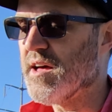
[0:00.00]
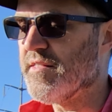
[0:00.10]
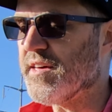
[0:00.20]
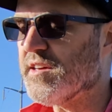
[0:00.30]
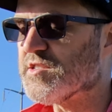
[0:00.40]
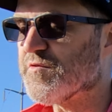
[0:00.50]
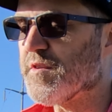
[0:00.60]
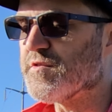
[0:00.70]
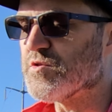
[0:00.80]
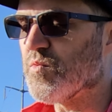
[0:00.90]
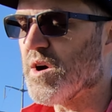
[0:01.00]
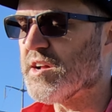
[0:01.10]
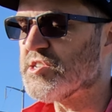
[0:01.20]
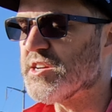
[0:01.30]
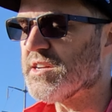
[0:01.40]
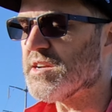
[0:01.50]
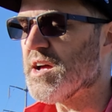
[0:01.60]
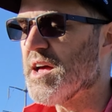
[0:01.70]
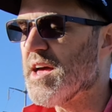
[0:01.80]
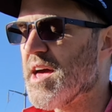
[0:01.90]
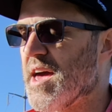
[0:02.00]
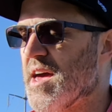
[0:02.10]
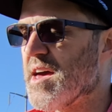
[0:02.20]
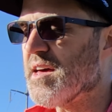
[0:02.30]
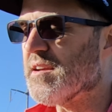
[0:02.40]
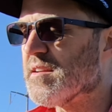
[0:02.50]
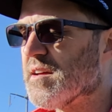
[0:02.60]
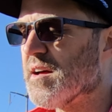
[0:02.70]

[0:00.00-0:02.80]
Thank you so much for watching, and